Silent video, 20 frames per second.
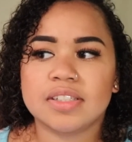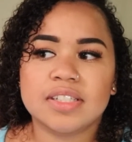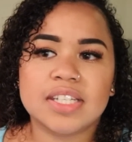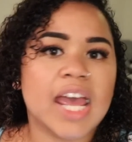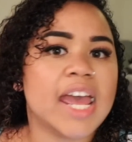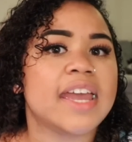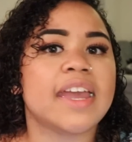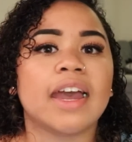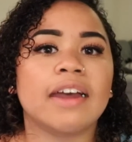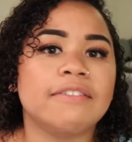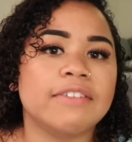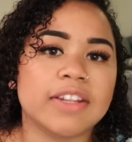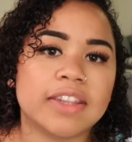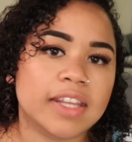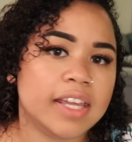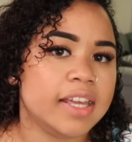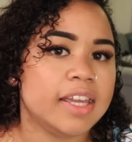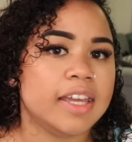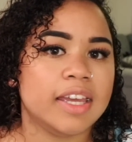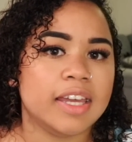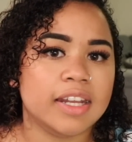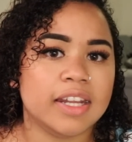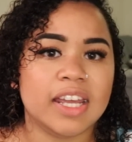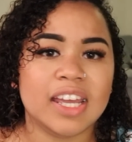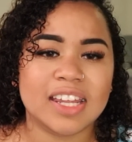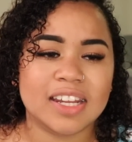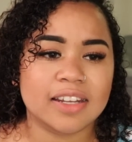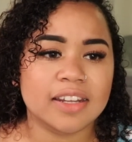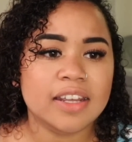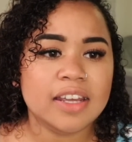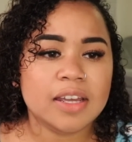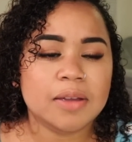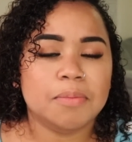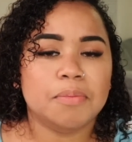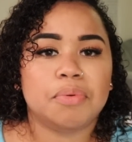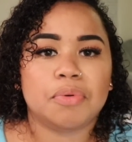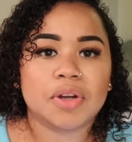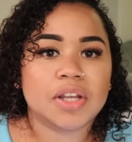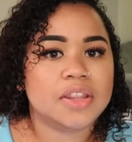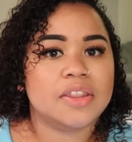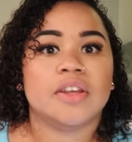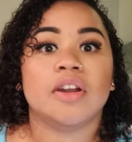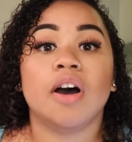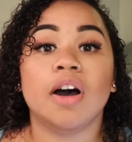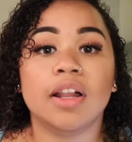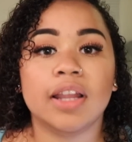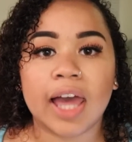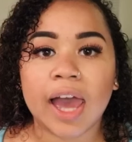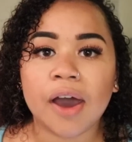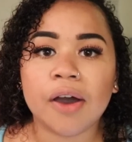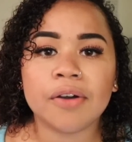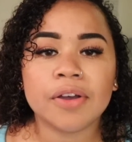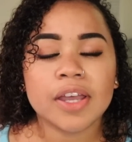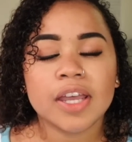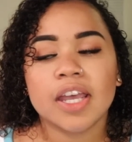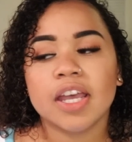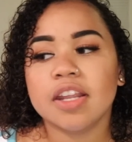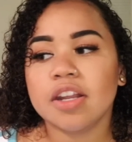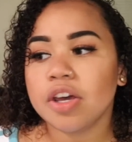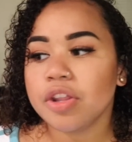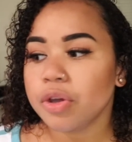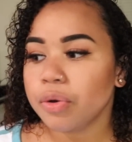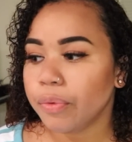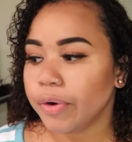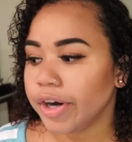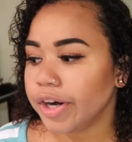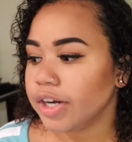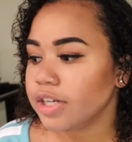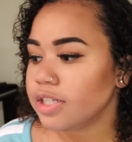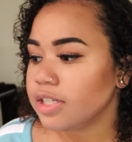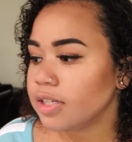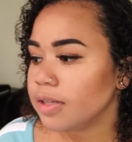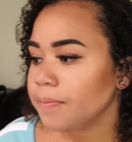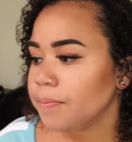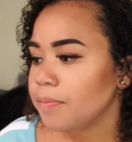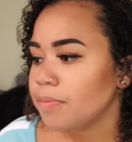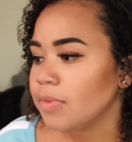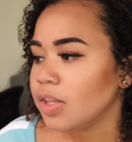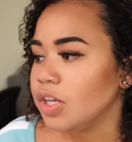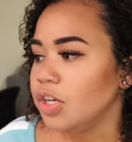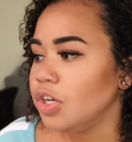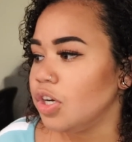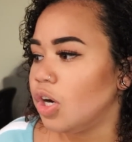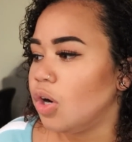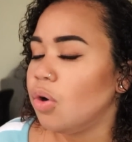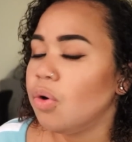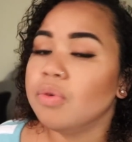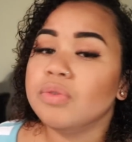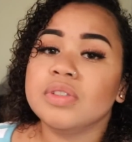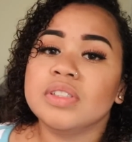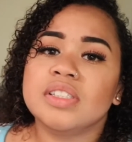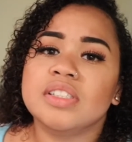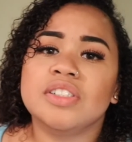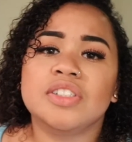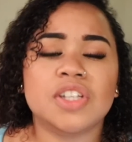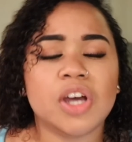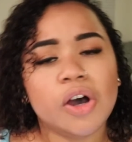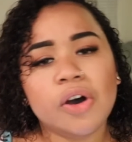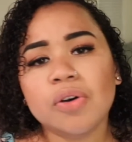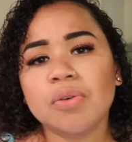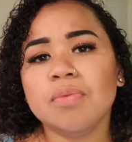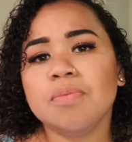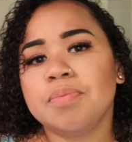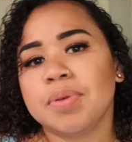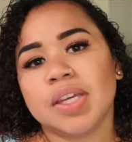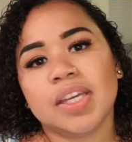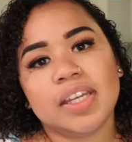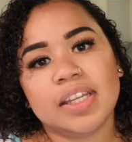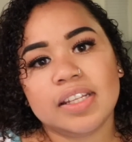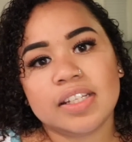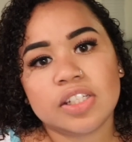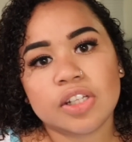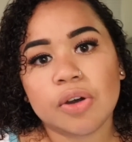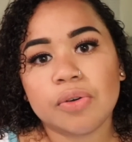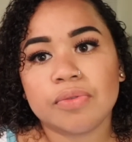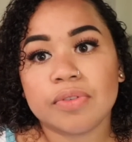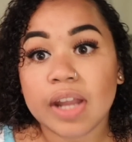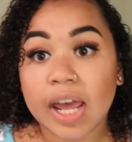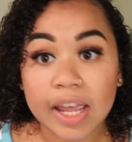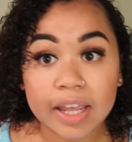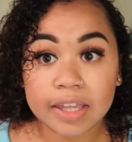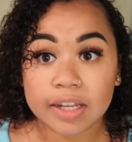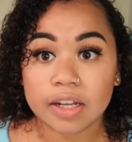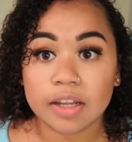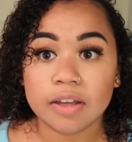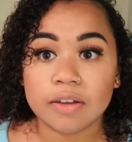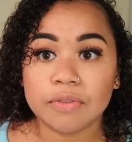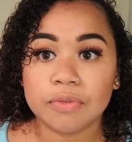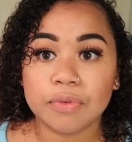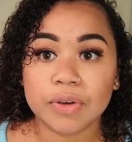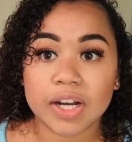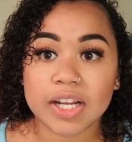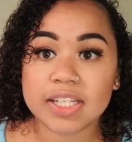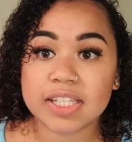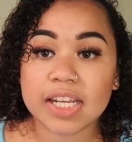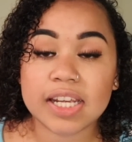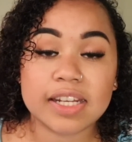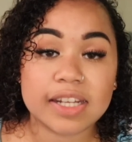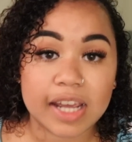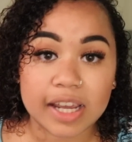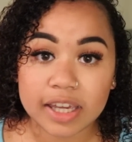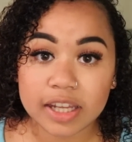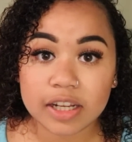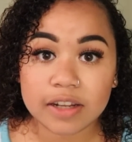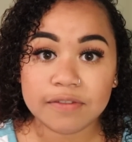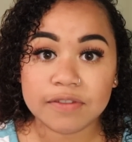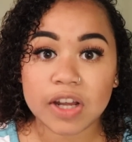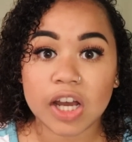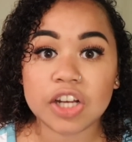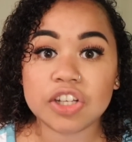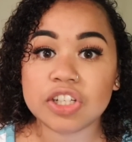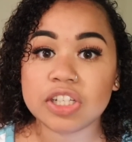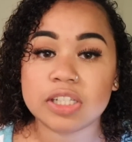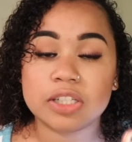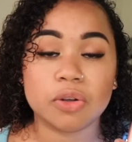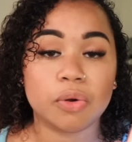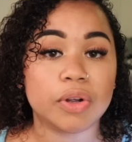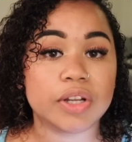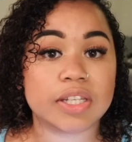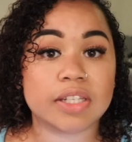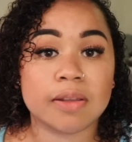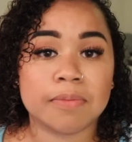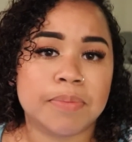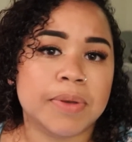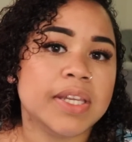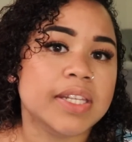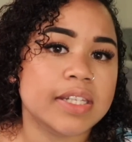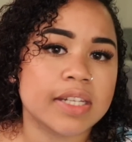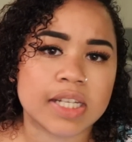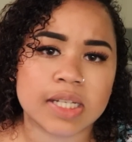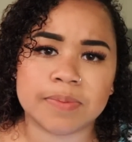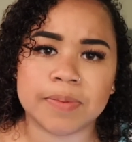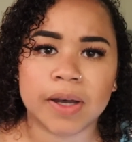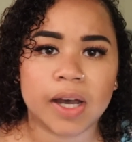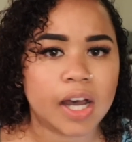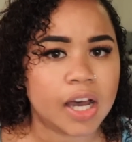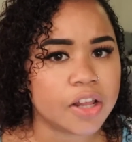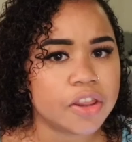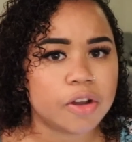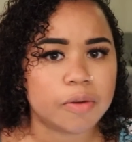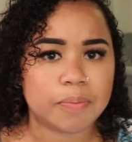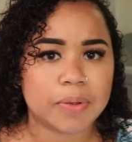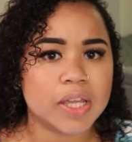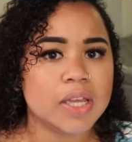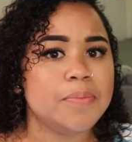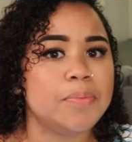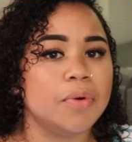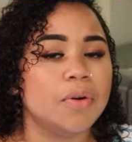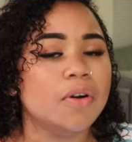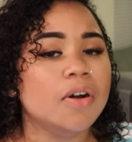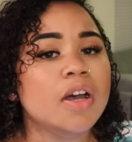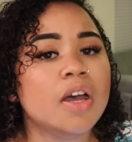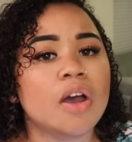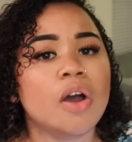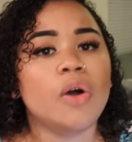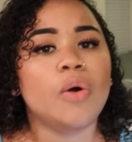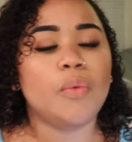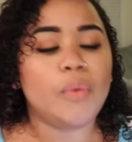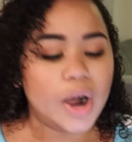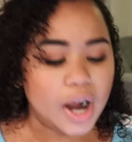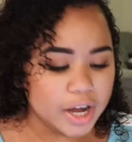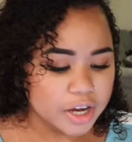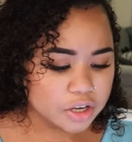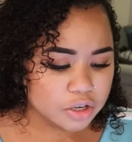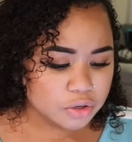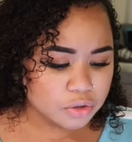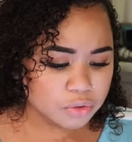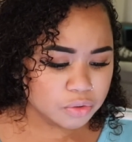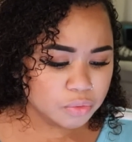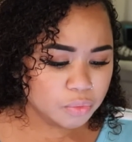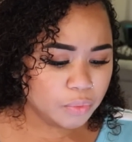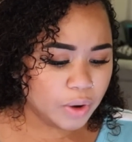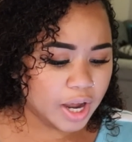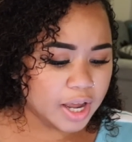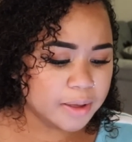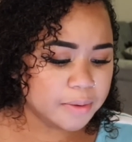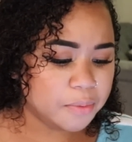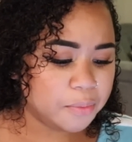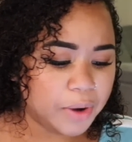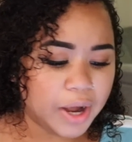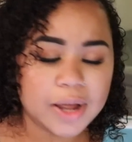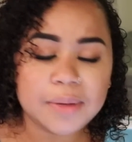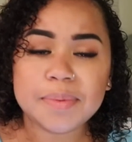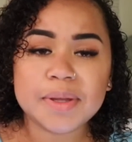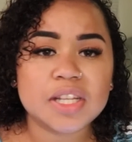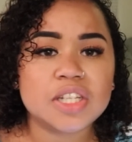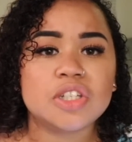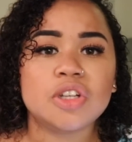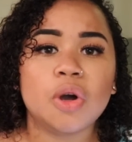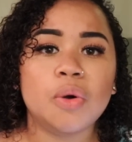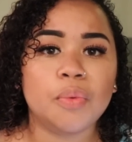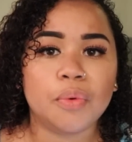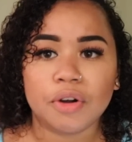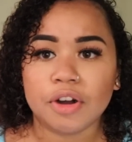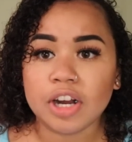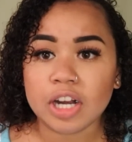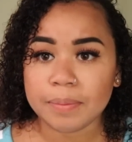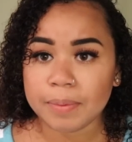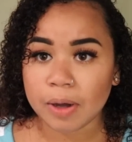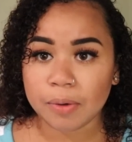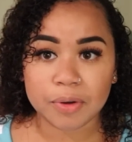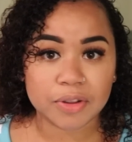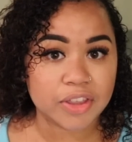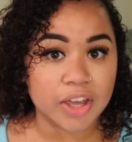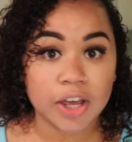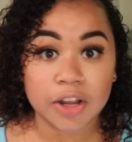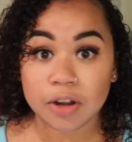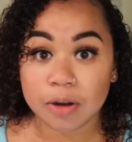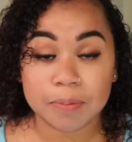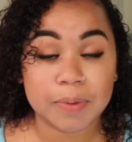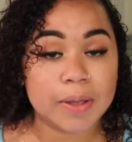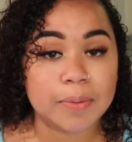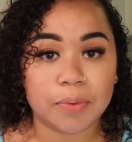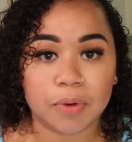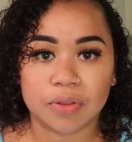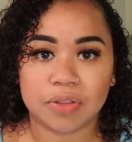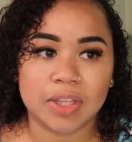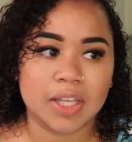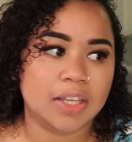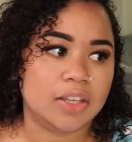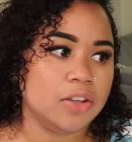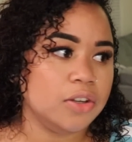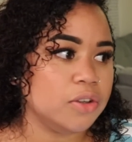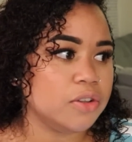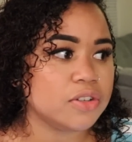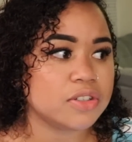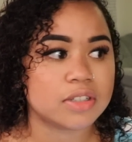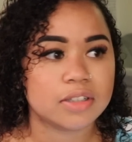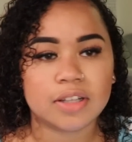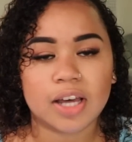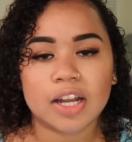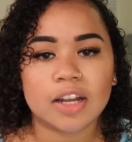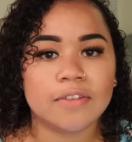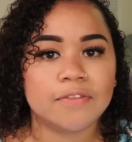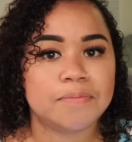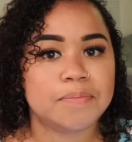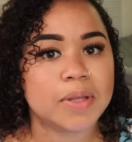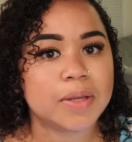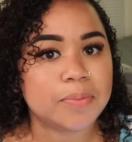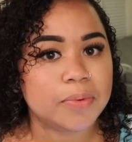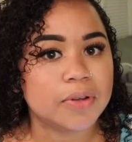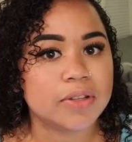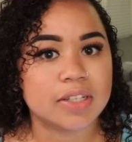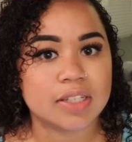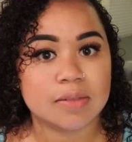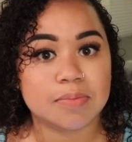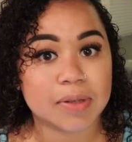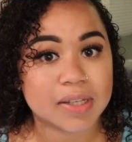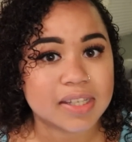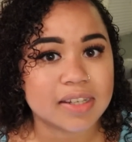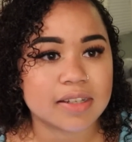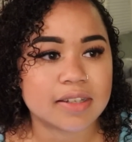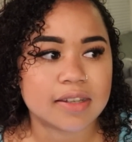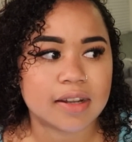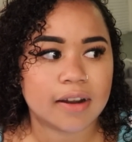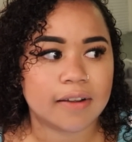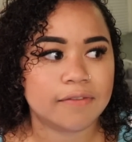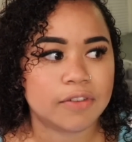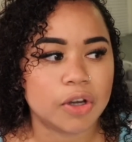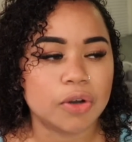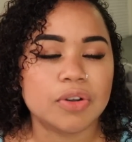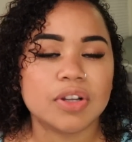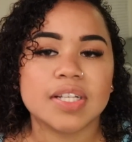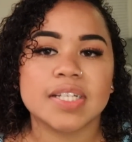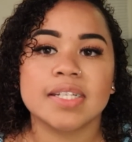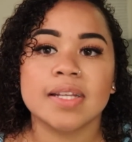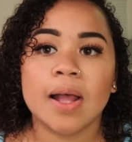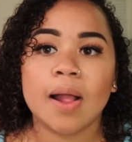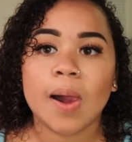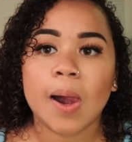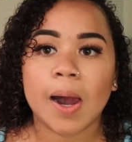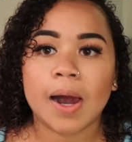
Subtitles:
take everything in and breathe it all out. In other words, you know, don't be so negative. When I say negative, not just towards the business, but other people. Why be so worried about what other people think? You know, there's a lot of people in this business that I've noticed